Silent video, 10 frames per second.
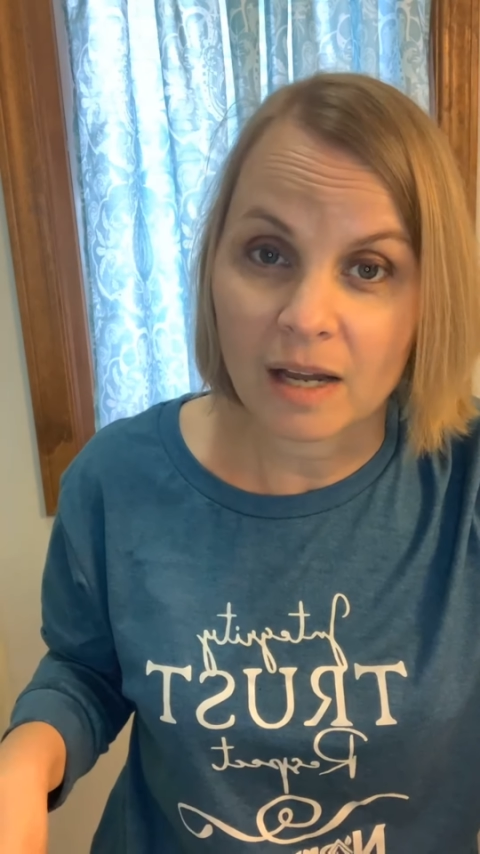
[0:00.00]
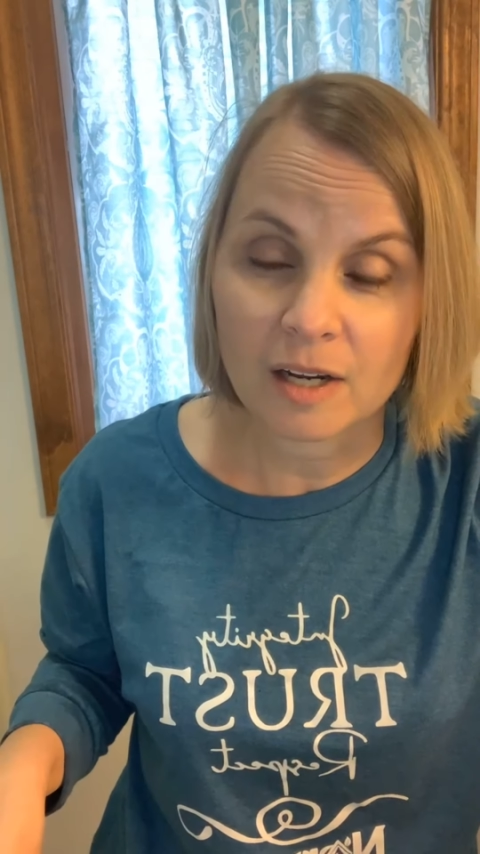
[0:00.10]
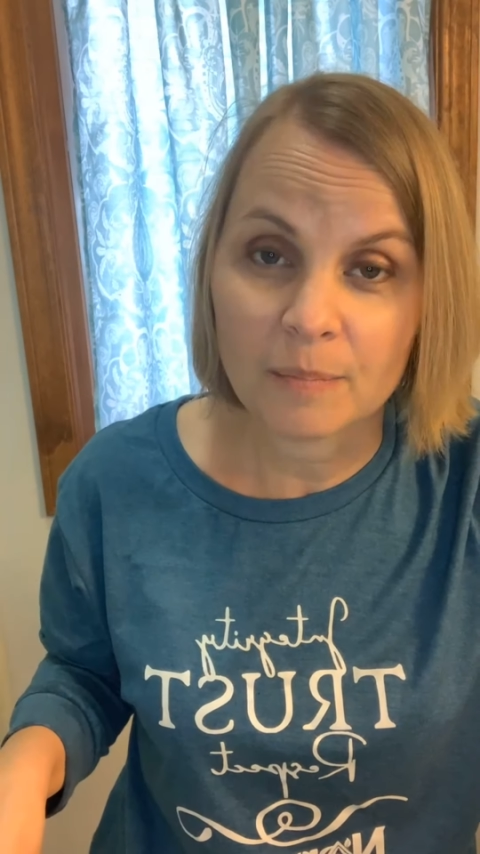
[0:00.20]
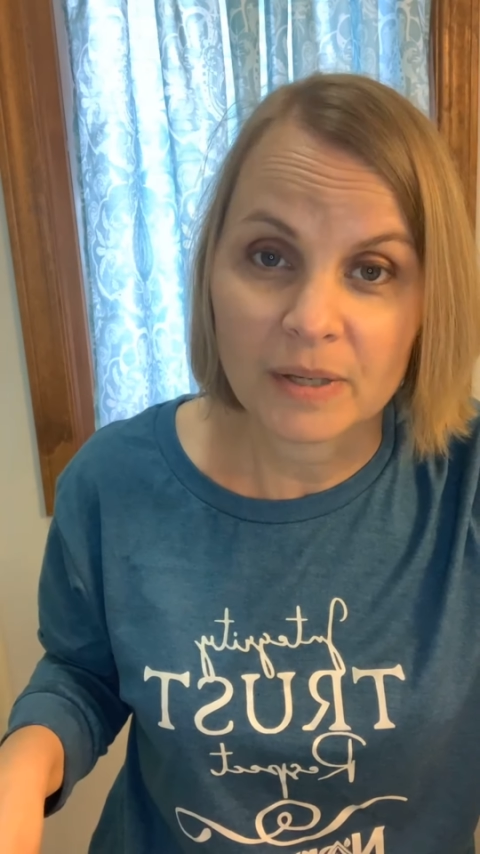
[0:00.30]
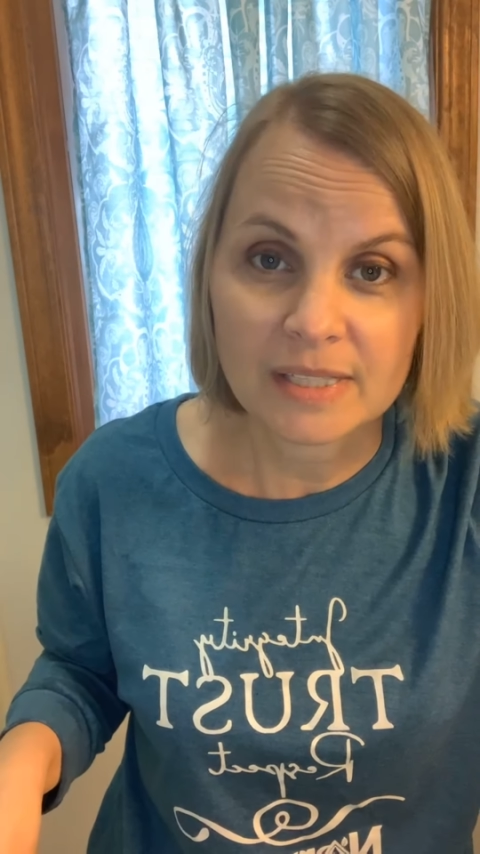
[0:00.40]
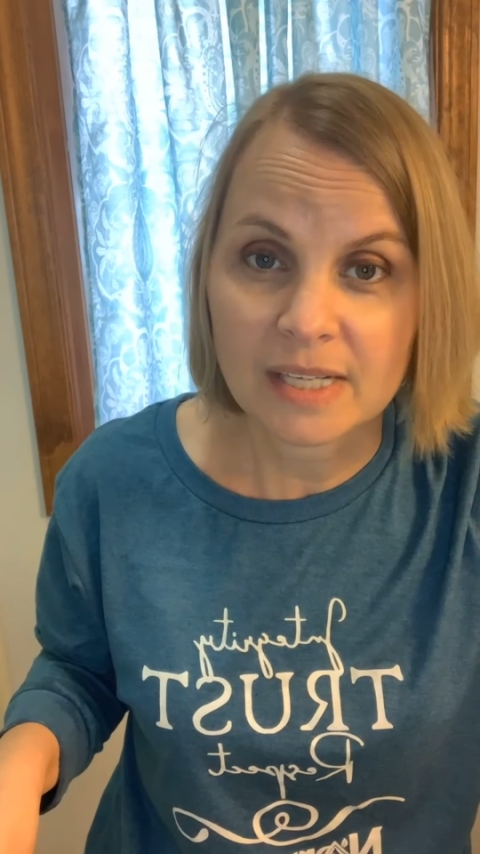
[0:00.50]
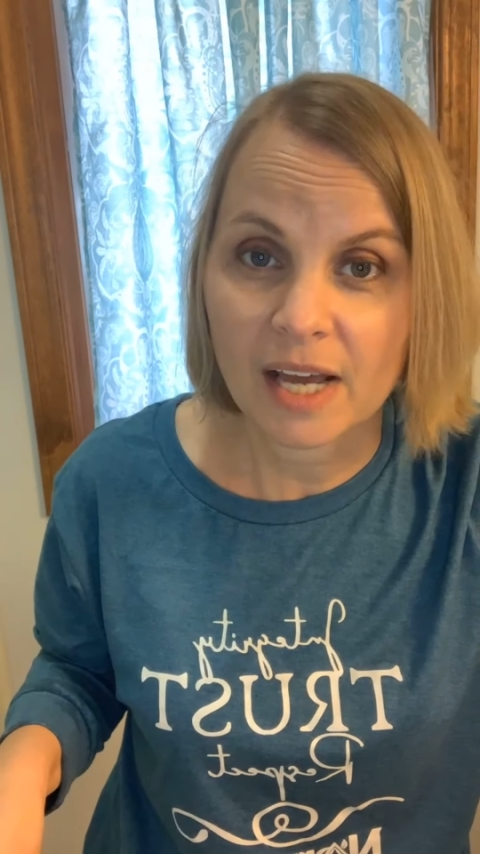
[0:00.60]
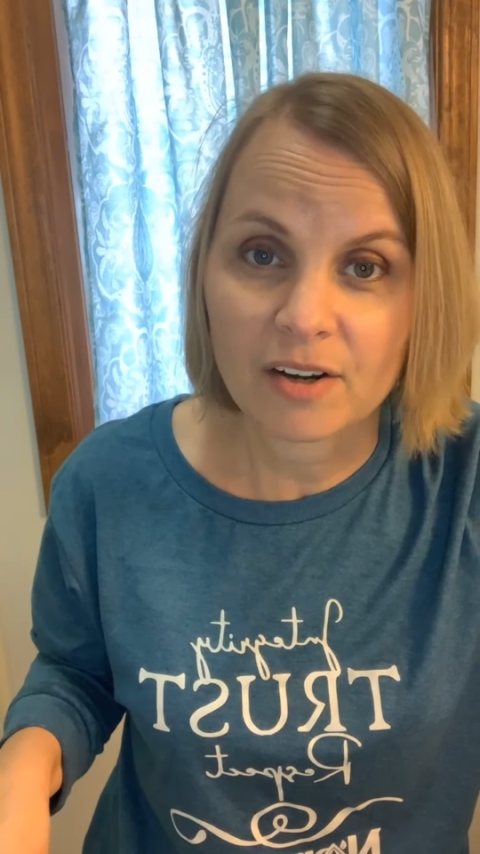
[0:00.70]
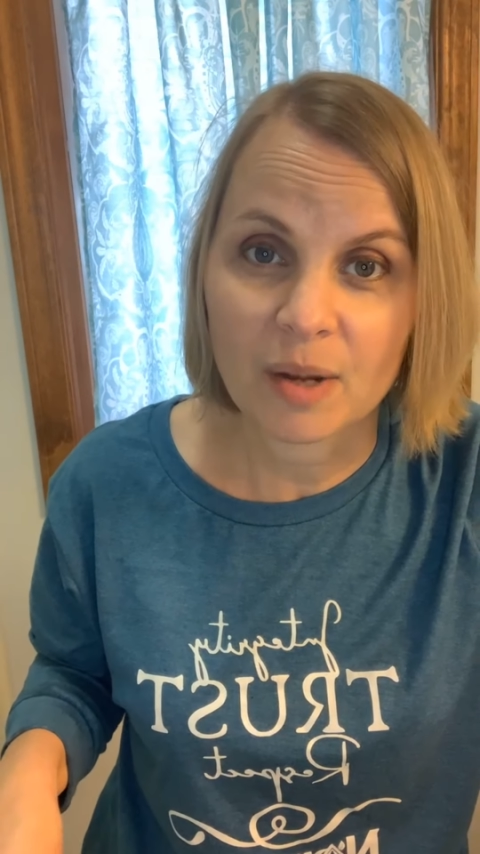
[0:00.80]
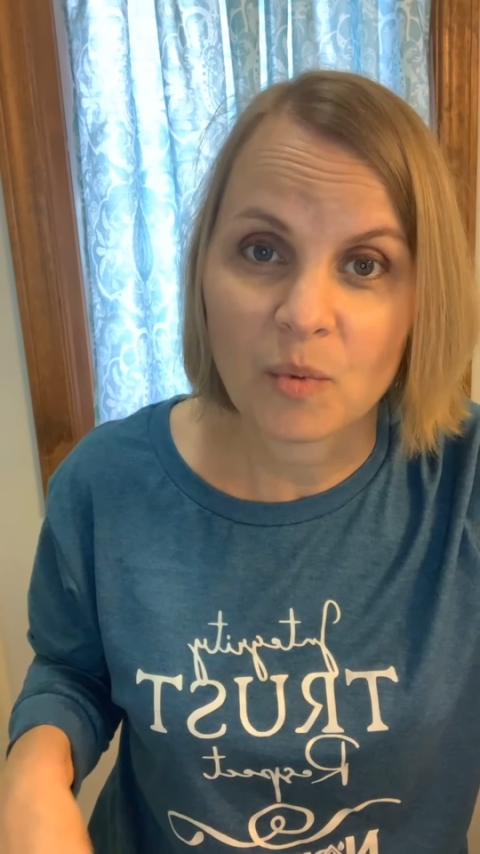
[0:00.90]
up on
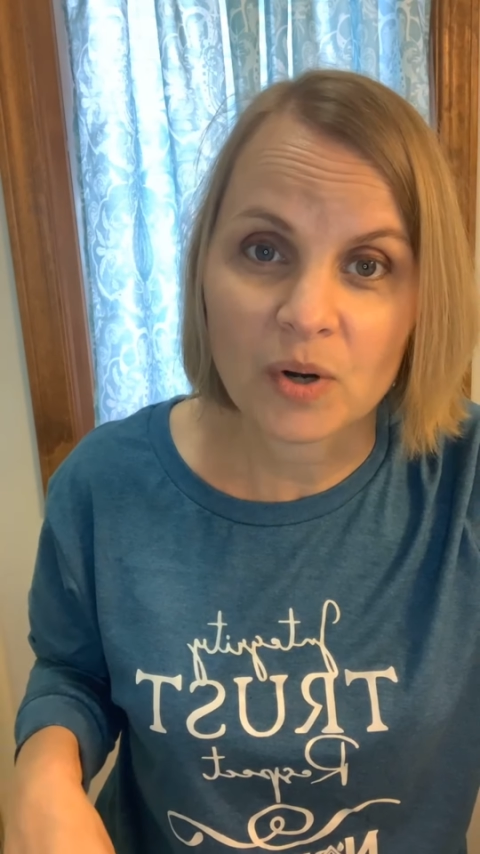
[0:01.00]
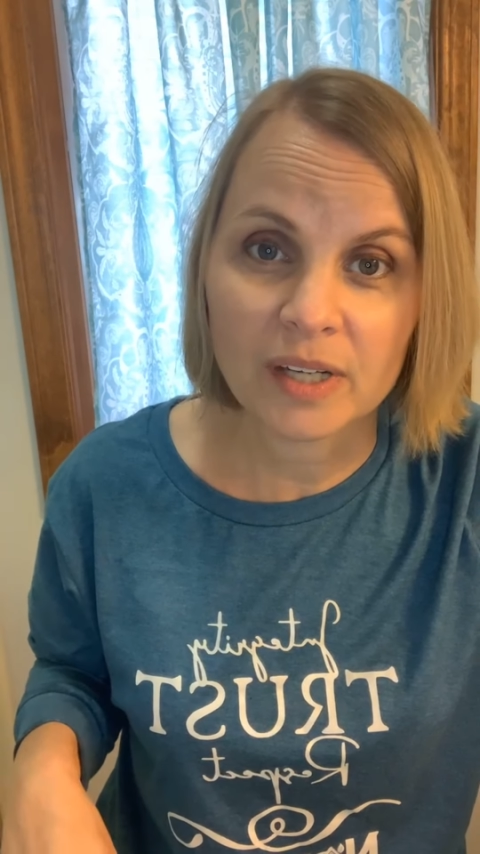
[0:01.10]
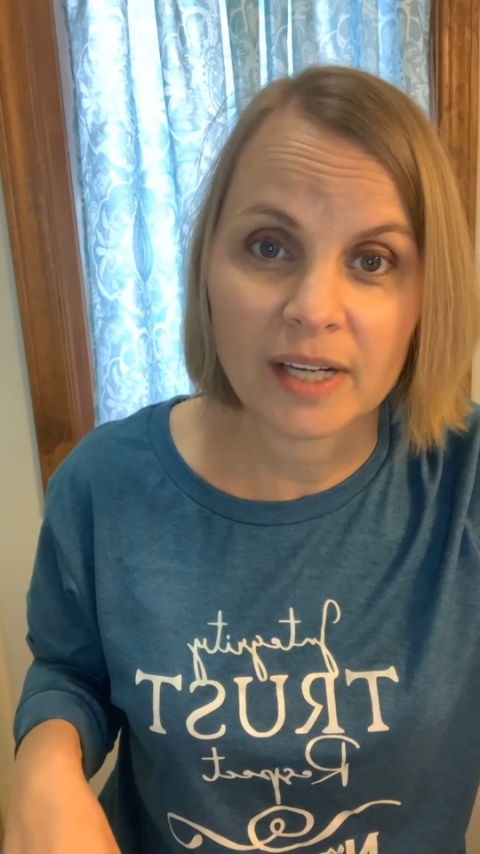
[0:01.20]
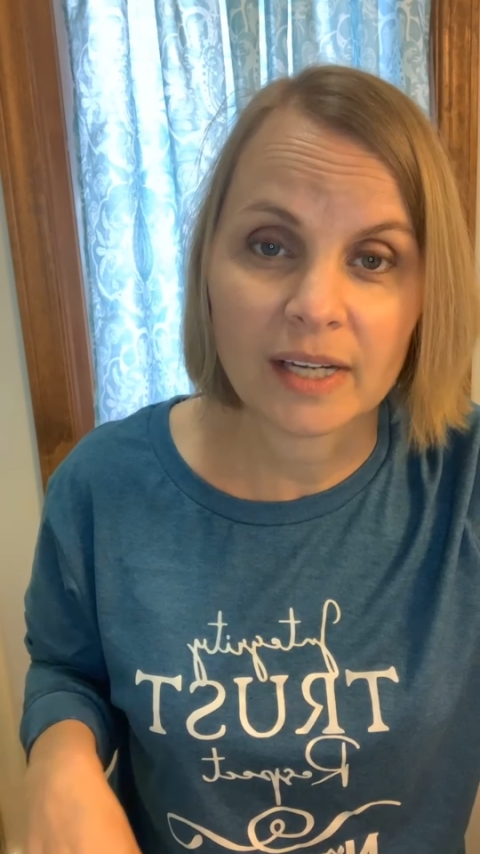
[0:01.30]
Saturday morning